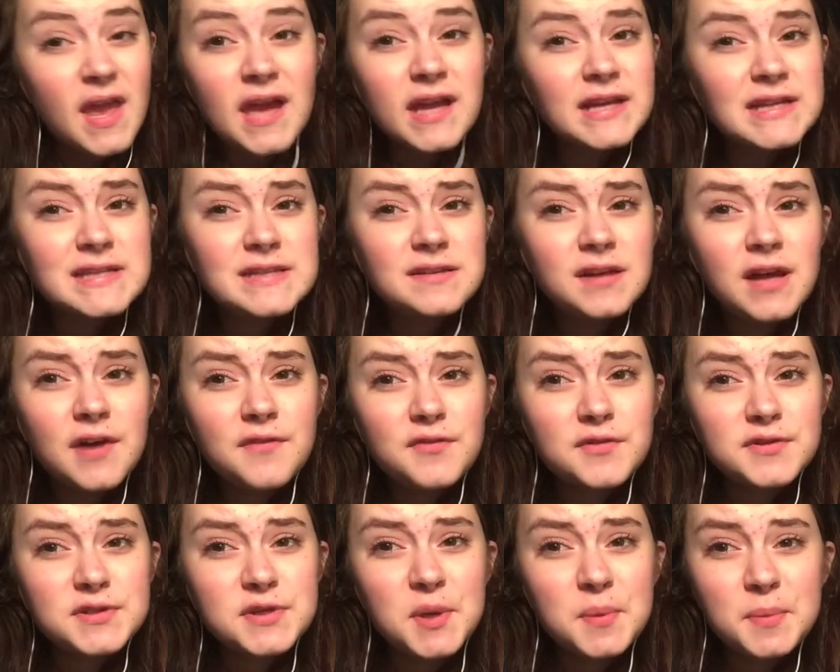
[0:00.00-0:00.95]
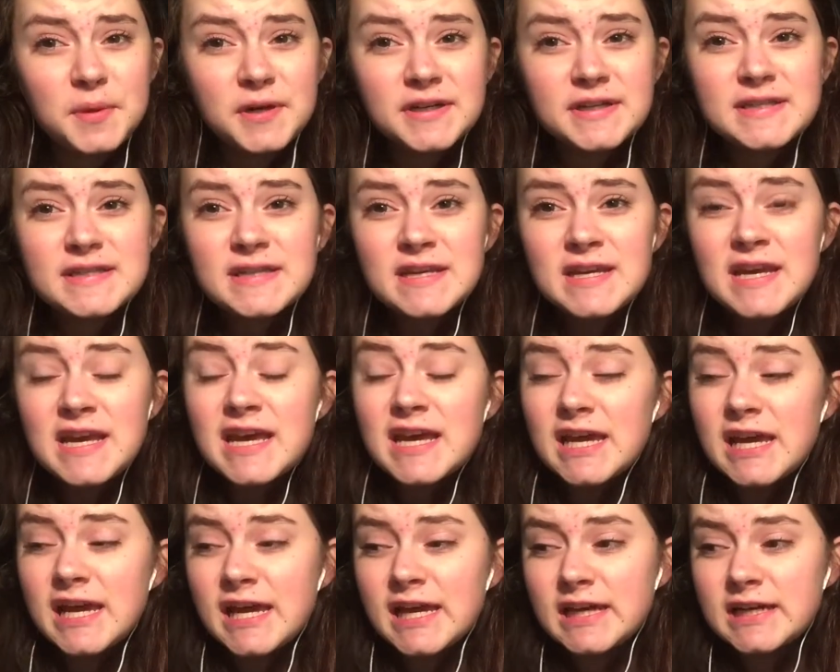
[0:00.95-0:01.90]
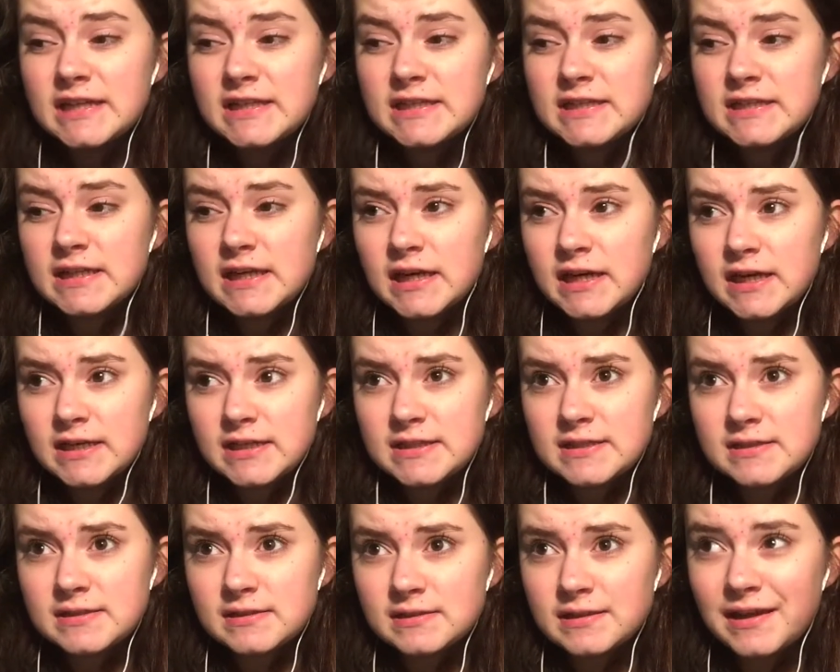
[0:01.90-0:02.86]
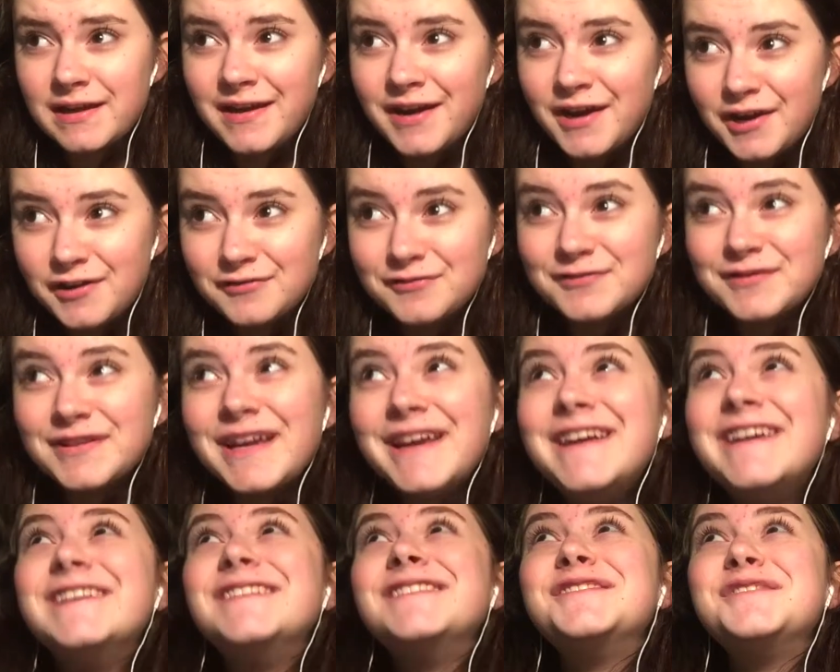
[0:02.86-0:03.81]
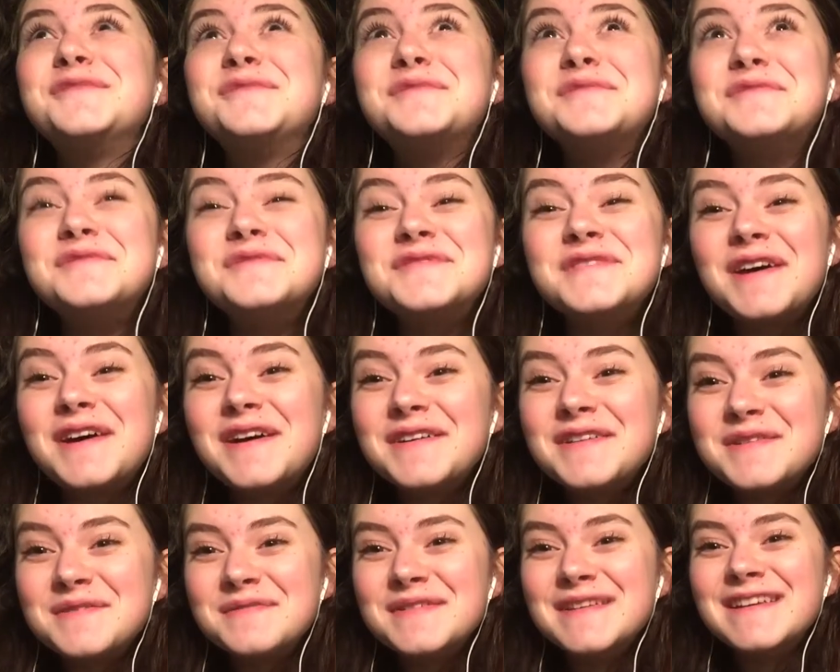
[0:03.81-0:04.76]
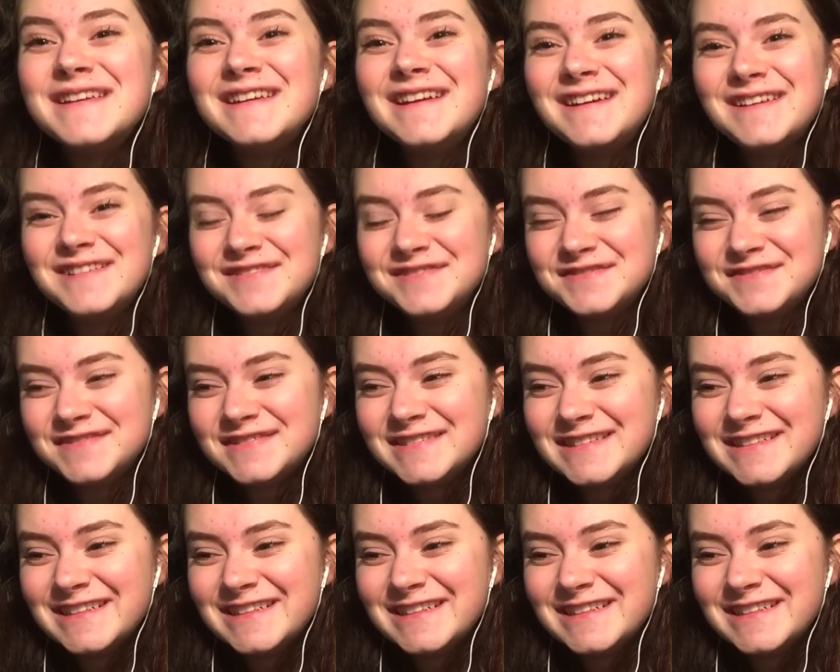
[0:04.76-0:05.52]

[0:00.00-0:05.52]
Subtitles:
And I still have those notebooks, and I still have a Google document of